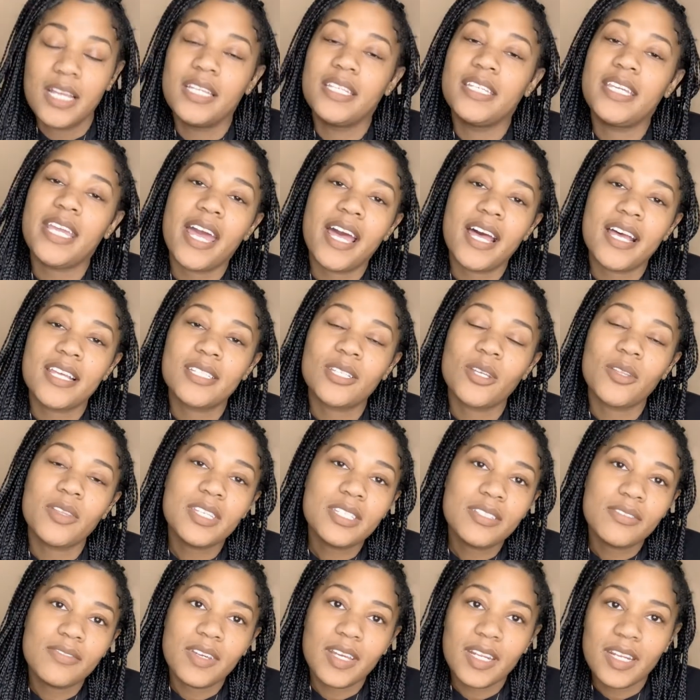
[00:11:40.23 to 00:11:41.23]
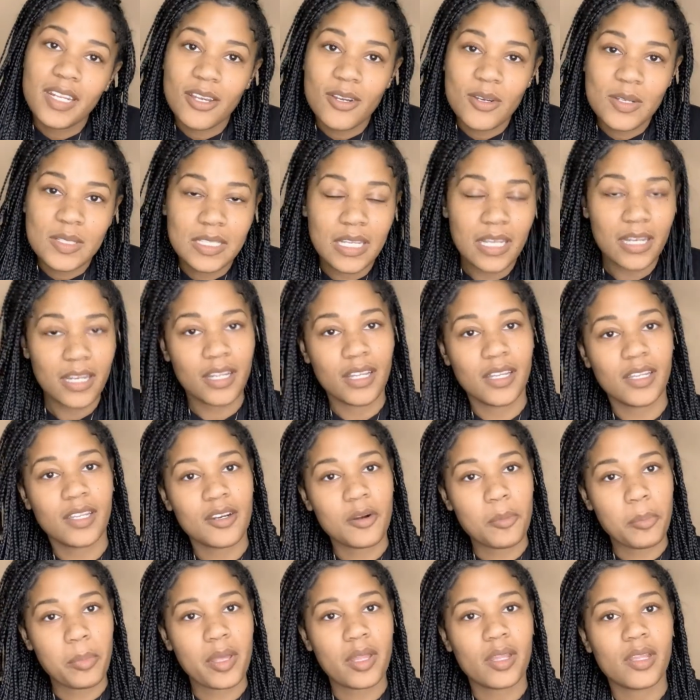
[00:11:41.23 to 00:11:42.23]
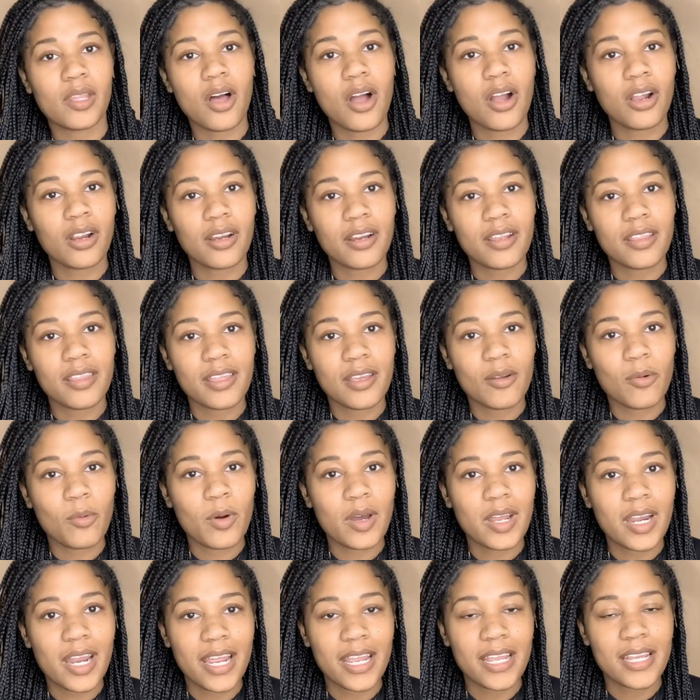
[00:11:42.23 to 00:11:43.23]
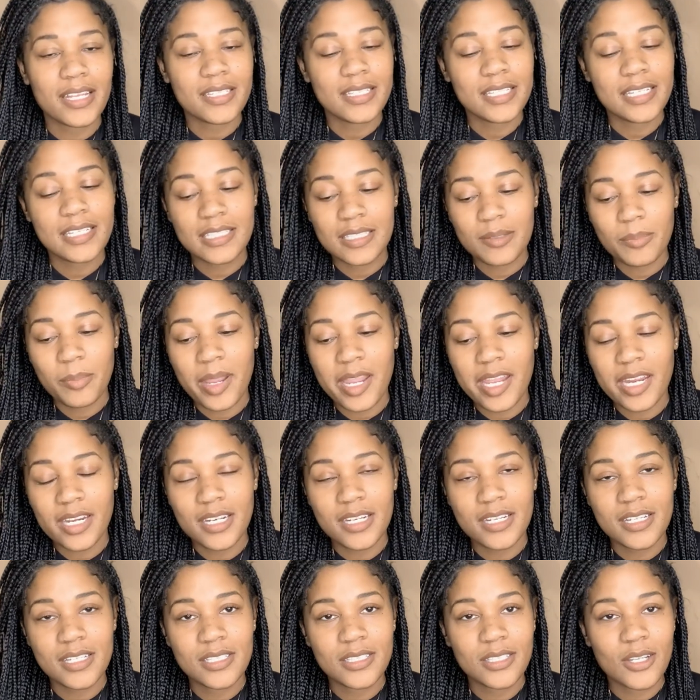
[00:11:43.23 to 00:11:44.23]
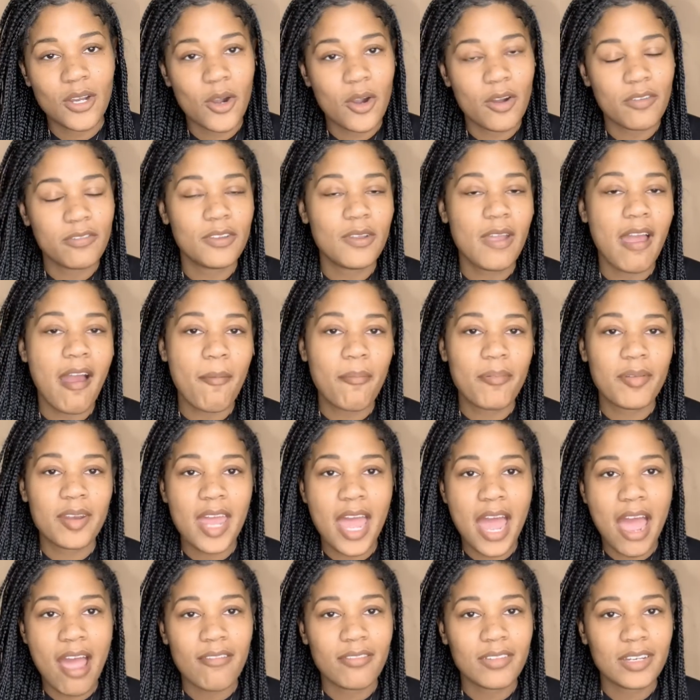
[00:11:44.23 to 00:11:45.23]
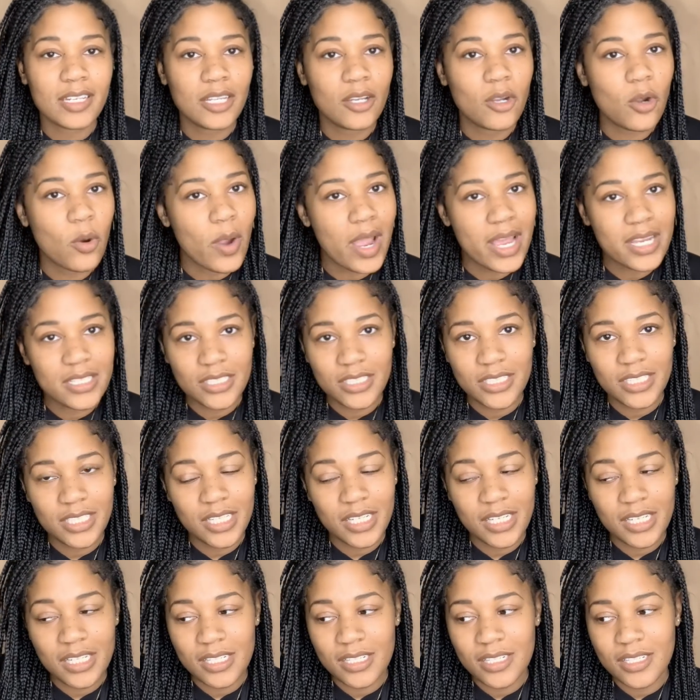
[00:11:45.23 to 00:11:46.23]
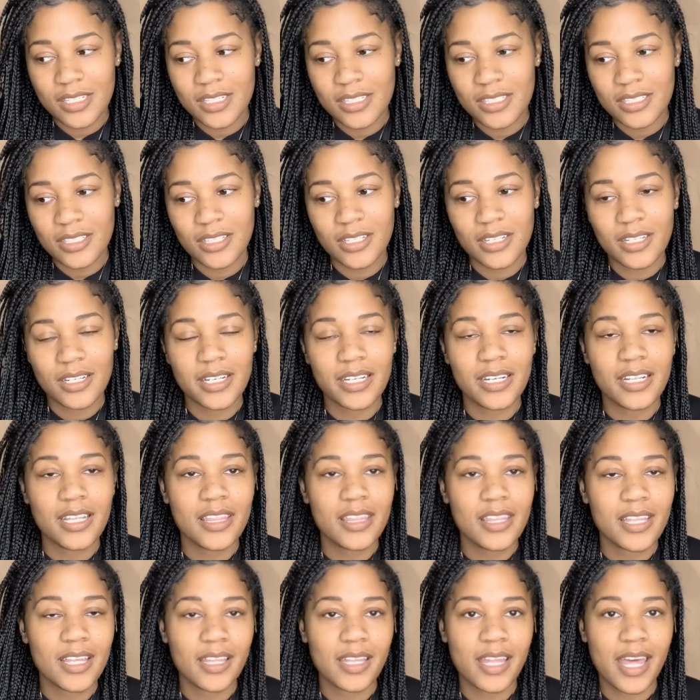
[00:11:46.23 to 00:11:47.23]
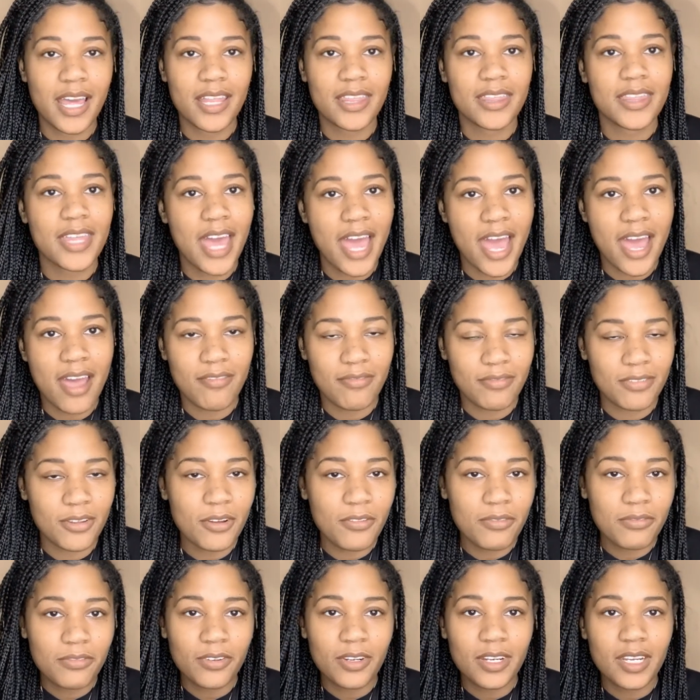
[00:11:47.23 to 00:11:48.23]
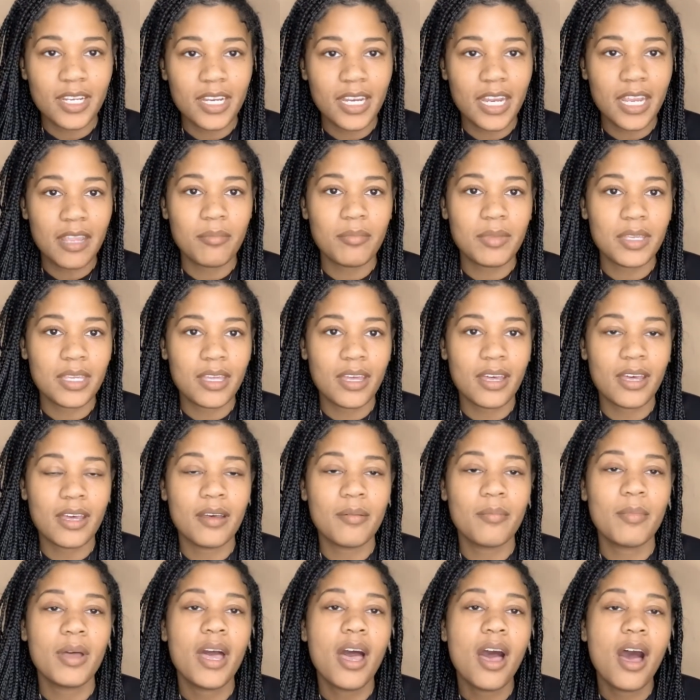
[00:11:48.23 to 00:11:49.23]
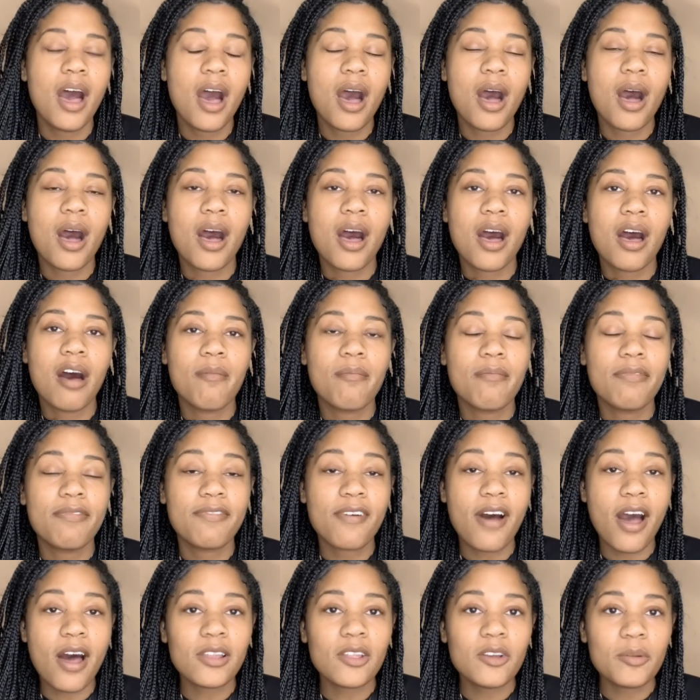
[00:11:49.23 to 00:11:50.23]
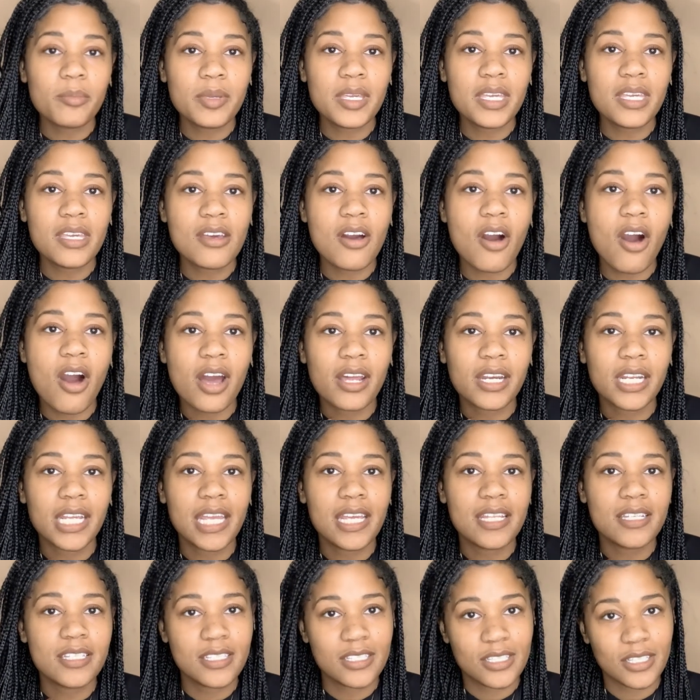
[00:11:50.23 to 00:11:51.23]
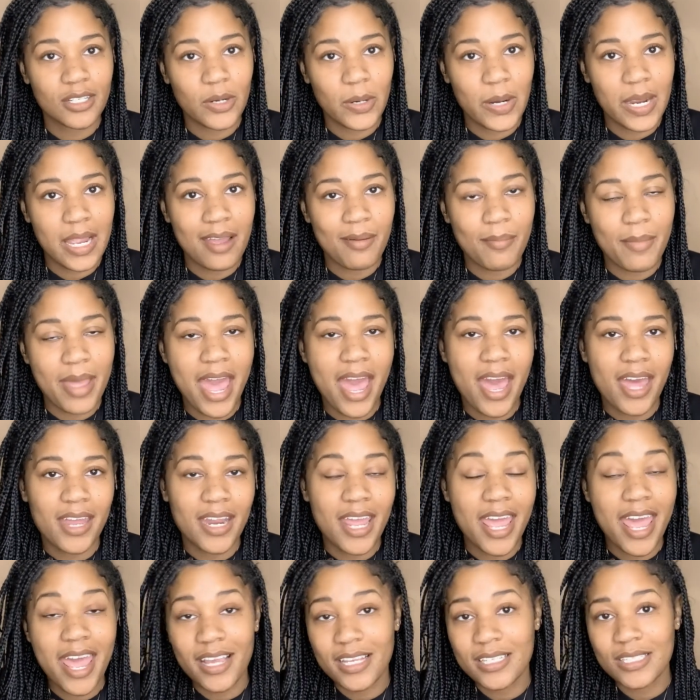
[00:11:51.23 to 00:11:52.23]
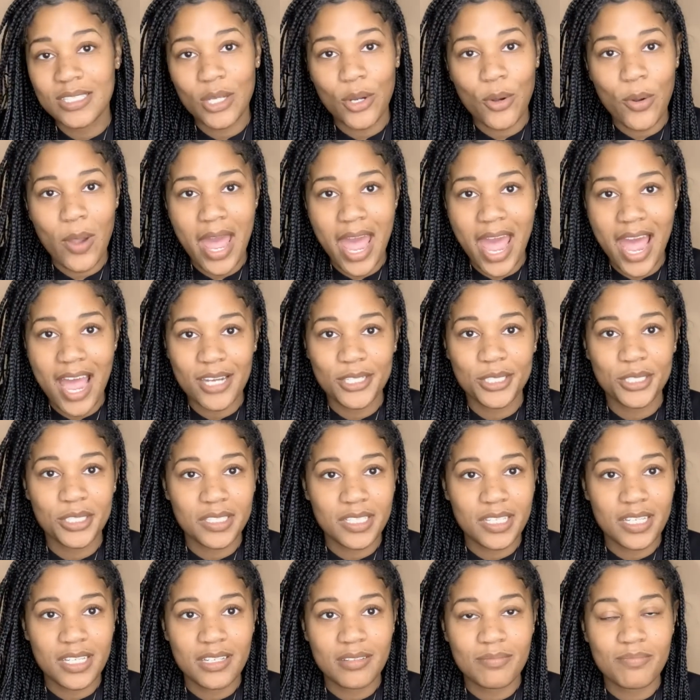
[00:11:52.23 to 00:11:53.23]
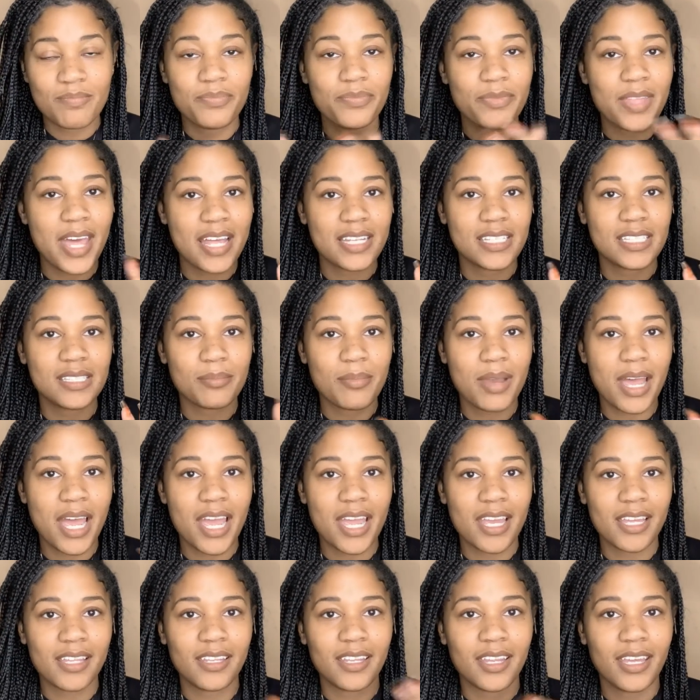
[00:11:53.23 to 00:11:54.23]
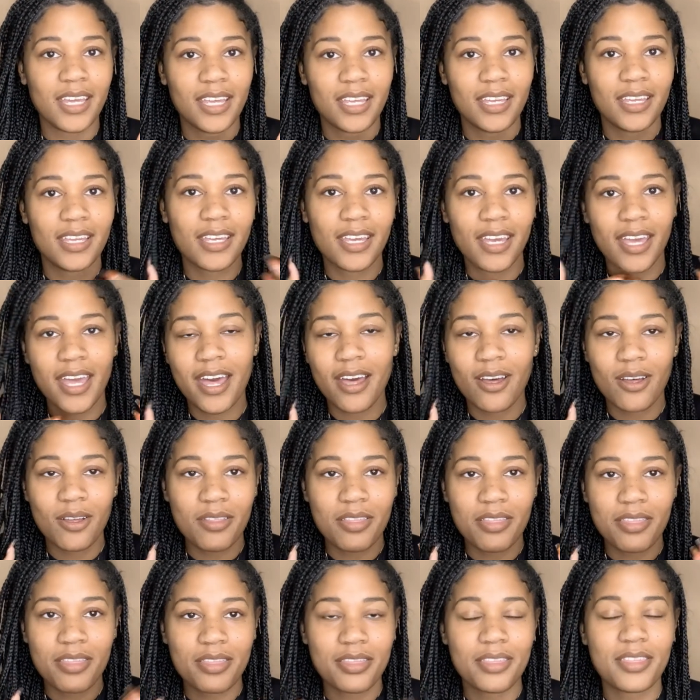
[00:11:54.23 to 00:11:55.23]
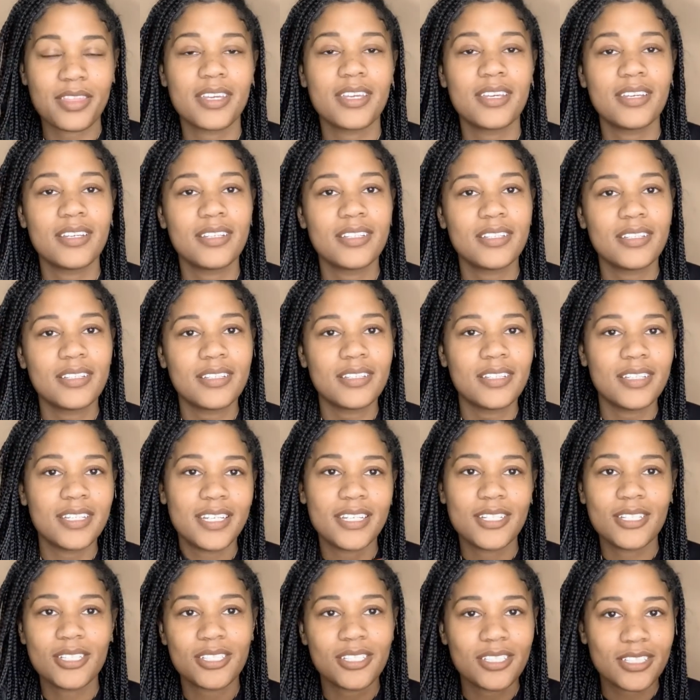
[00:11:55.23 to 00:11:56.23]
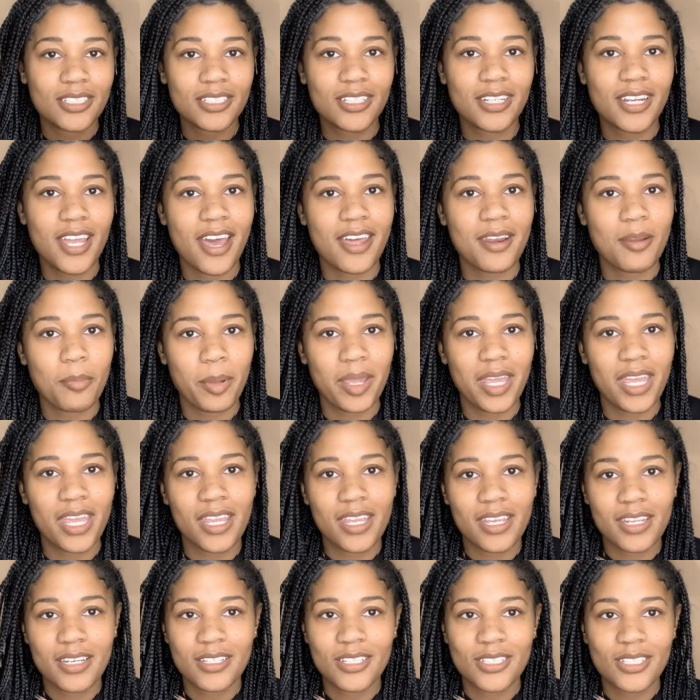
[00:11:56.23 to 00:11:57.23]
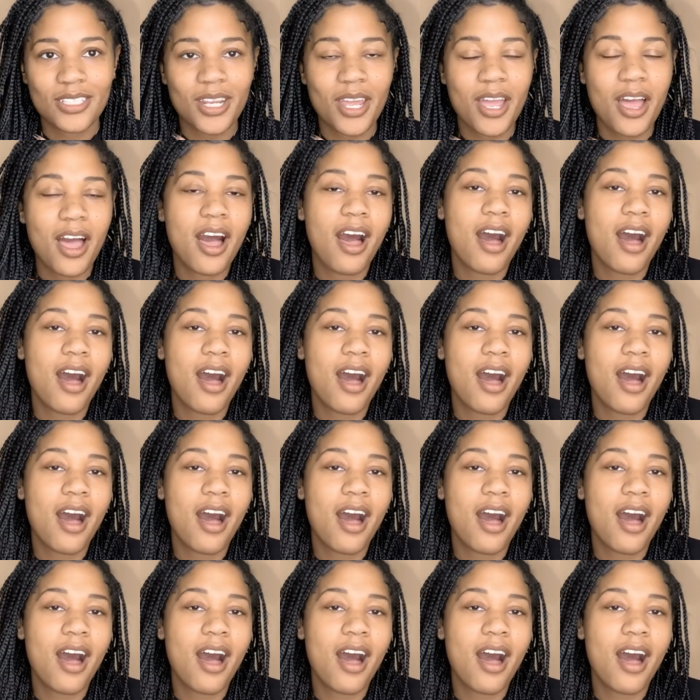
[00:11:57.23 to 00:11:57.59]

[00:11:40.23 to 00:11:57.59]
Yeah, so this video is getting a little bit longer than what I anticipated. So if you happen to have any questions or anything like that, feel free to hit me up. Follow me on Instagram at xoashlyn. That's my like health-ish kind of page.